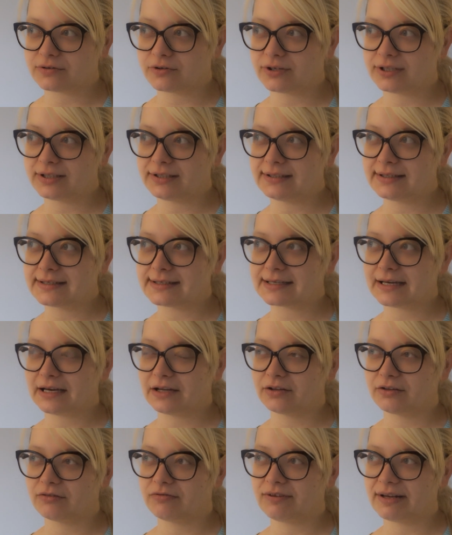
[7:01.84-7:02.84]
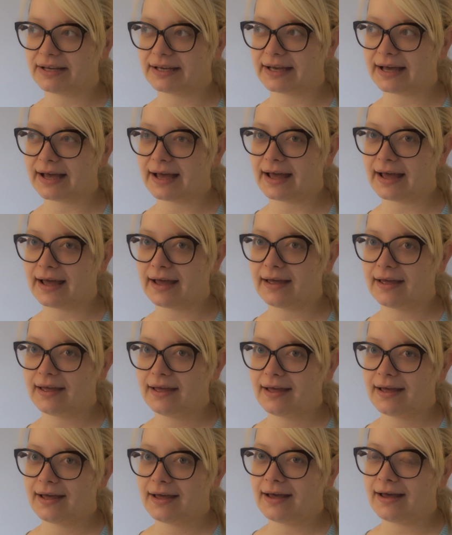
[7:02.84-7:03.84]
already this kind of like a
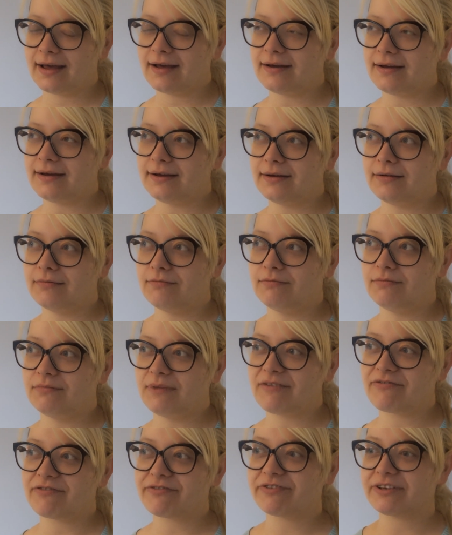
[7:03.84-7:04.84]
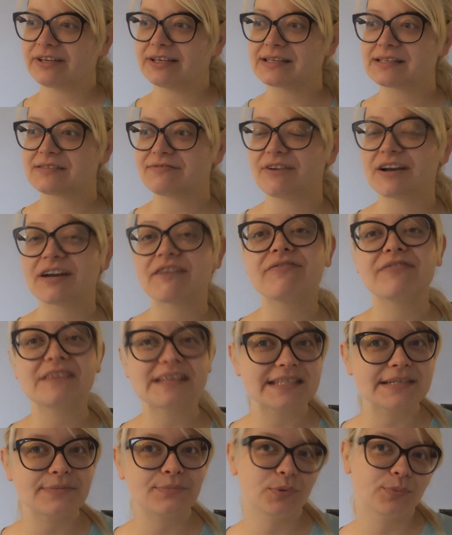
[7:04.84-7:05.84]
everything is very
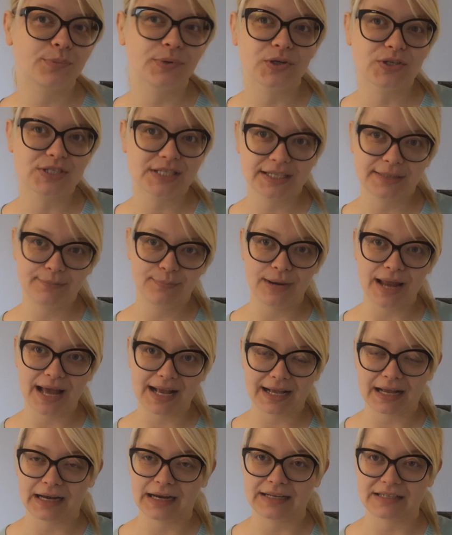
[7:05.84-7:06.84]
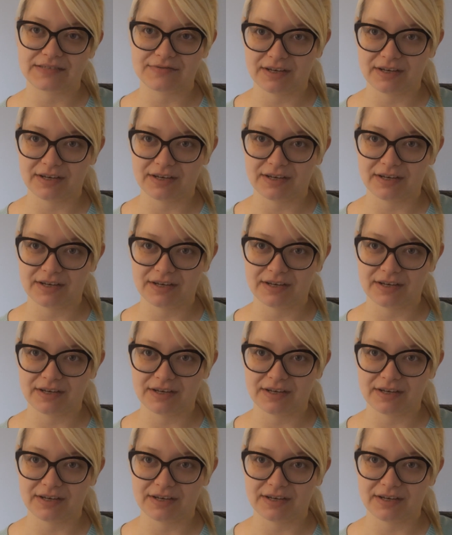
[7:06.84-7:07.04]
visible, because the black color is